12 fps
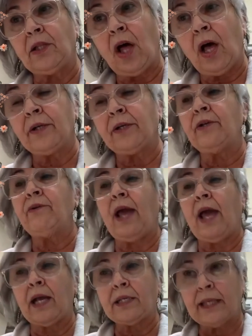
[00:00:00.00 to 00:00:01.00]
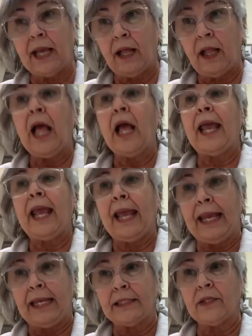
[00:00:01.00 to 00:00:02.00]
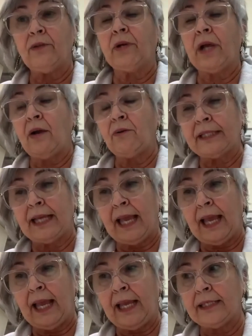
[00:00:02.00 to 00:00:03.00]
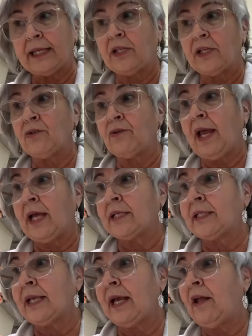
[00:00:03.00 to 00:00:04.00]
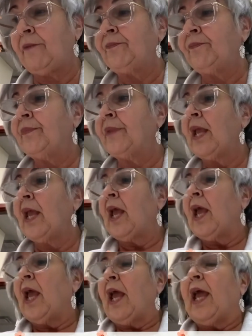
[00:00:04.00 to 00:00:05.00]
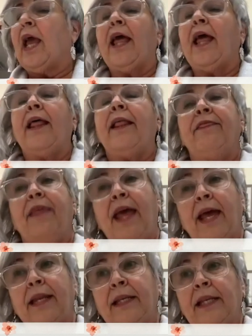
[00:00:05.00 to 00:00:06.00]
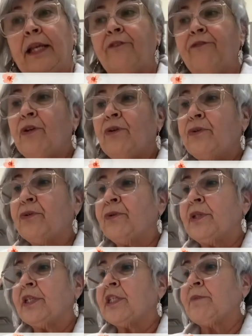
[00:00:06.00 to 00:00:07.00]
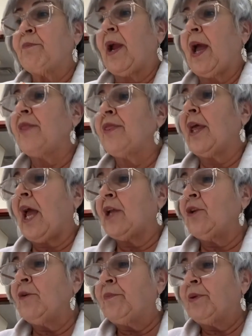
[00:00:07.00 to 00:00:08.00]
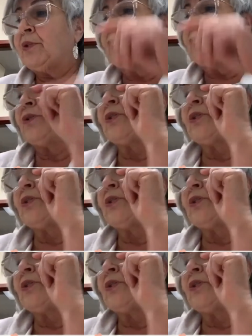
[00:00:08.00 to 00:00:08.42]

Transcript: longer. You exhale 8. You count to 8 as you exhale. Then, if you do this breath and you put your